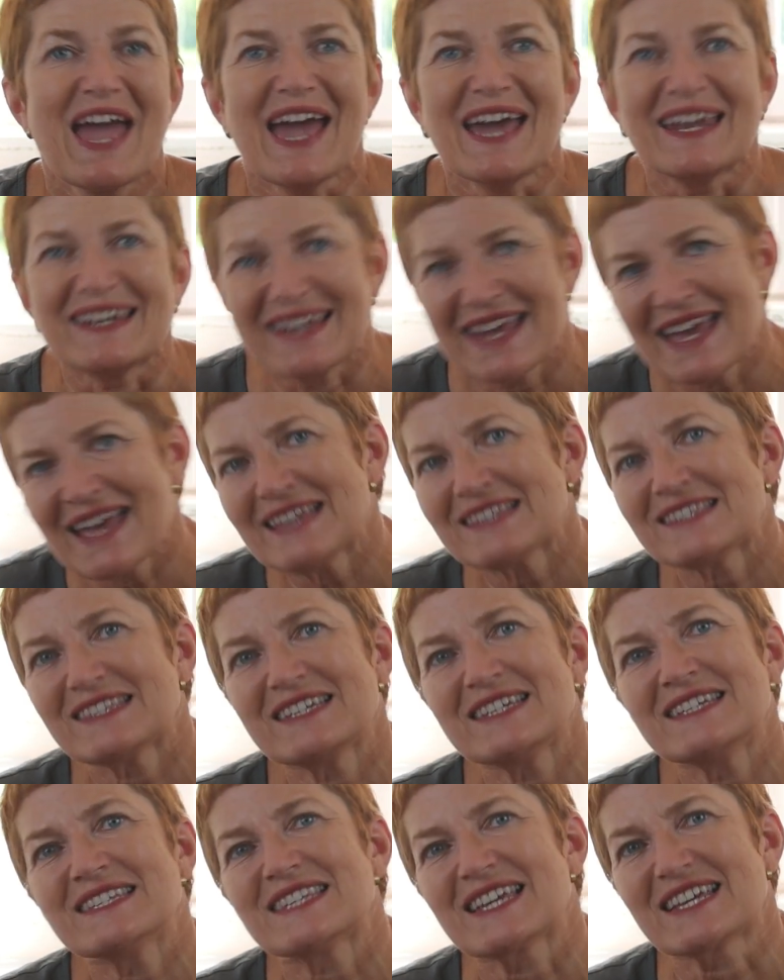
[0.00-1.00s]
And that
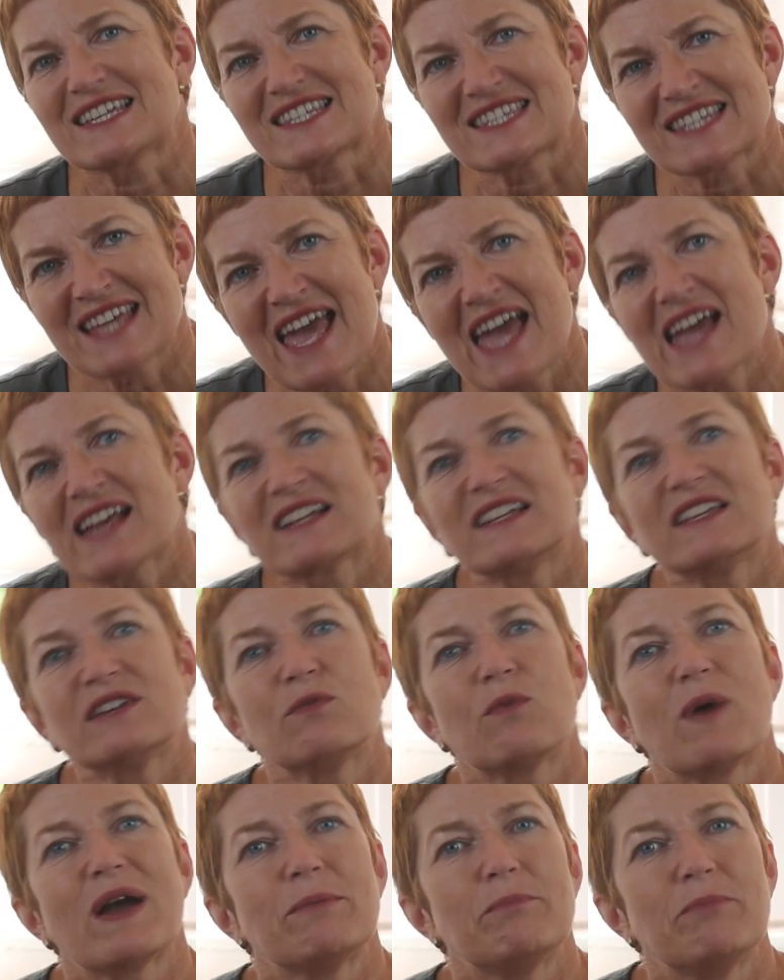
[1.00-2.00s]
is
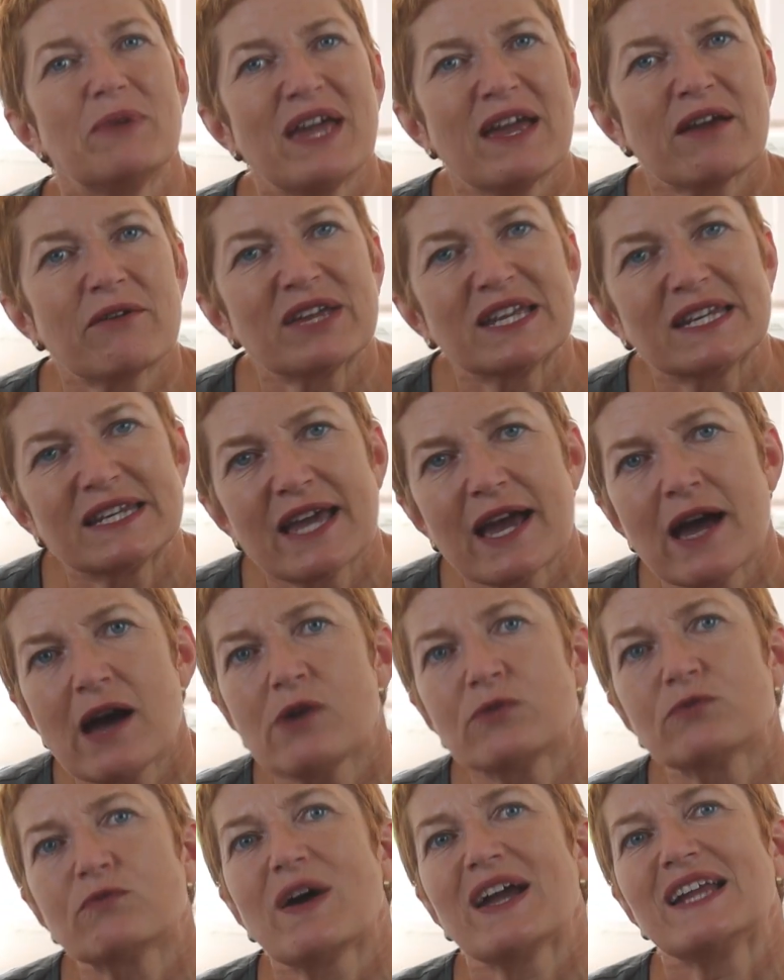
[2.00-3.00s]
exactly why bearing
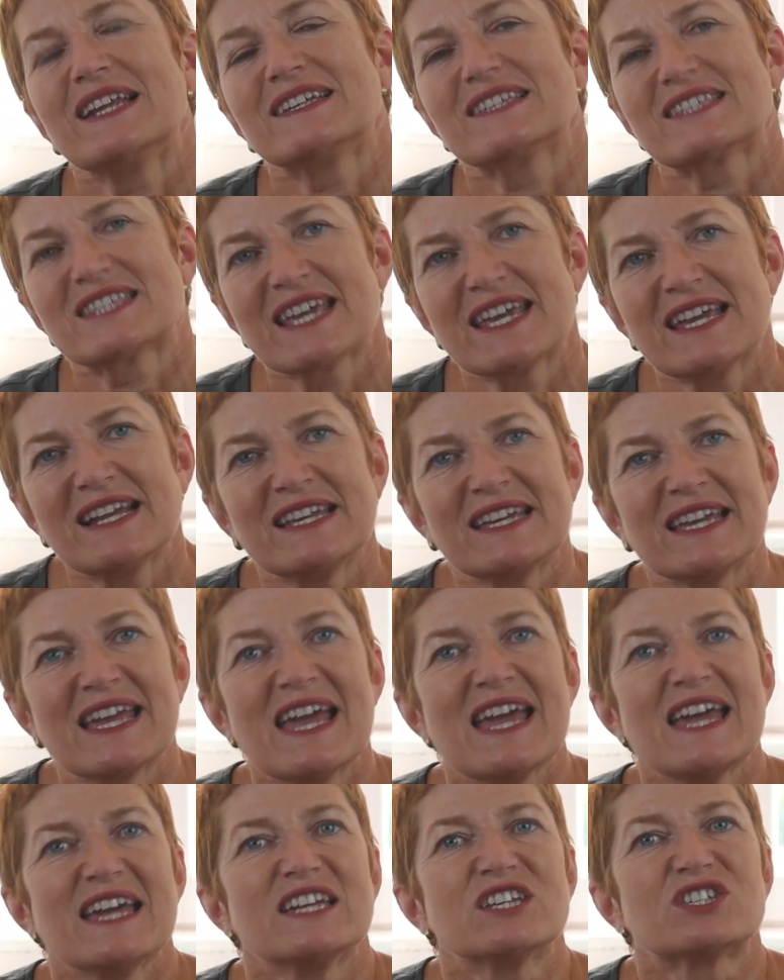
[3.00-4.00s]
down while exhaling
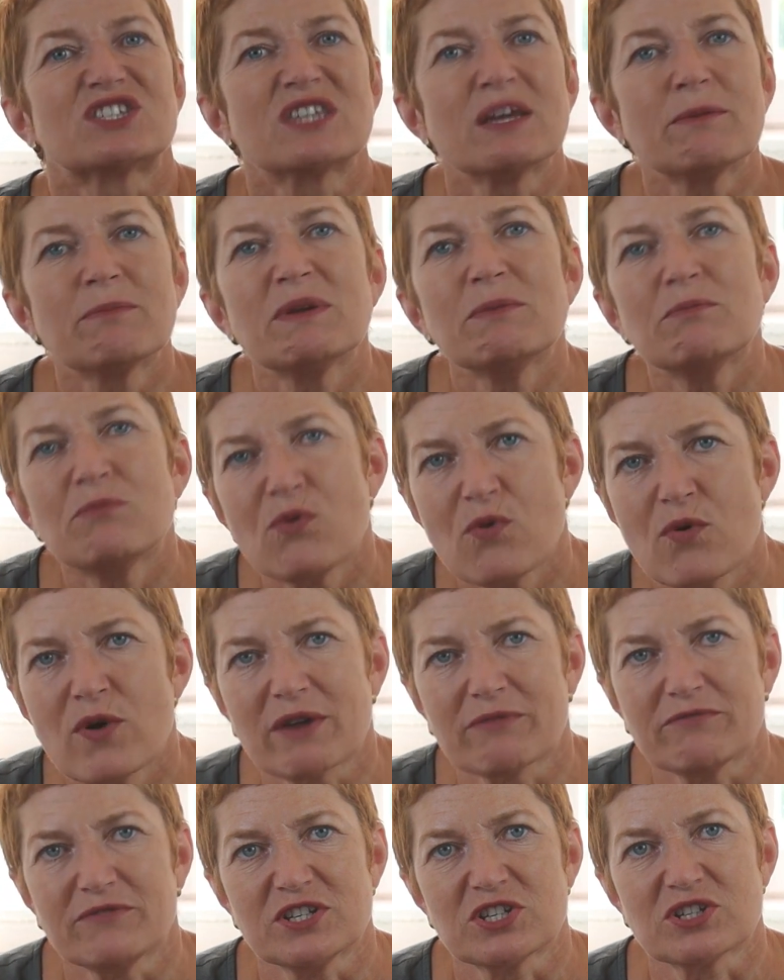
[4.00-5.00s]
is simply
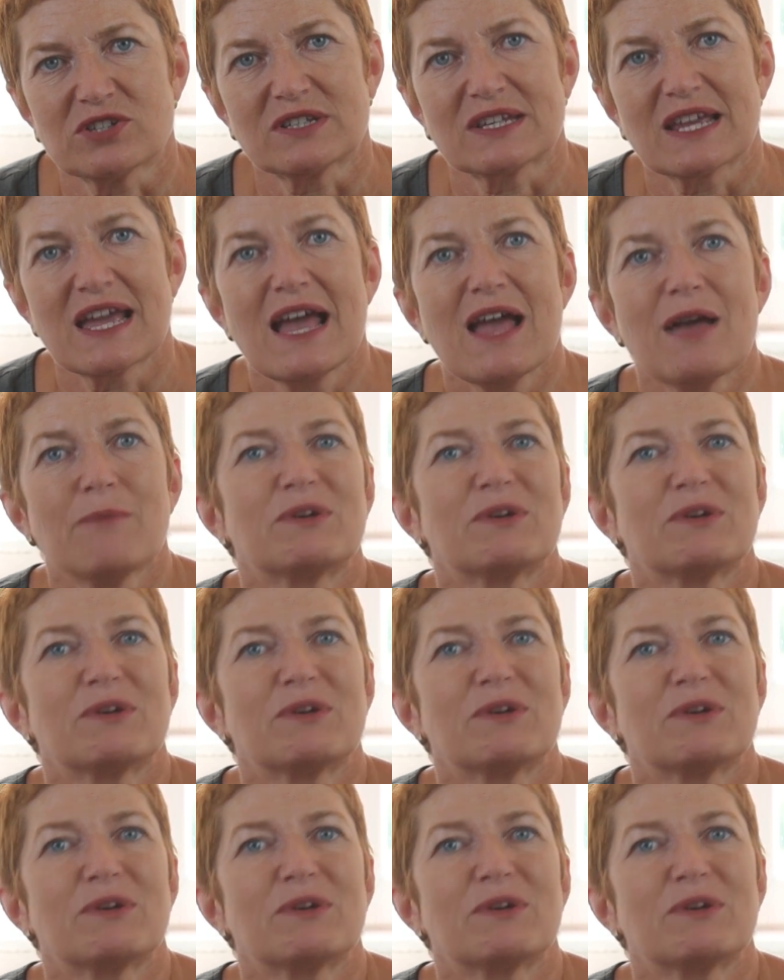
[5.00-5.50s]
more efficient,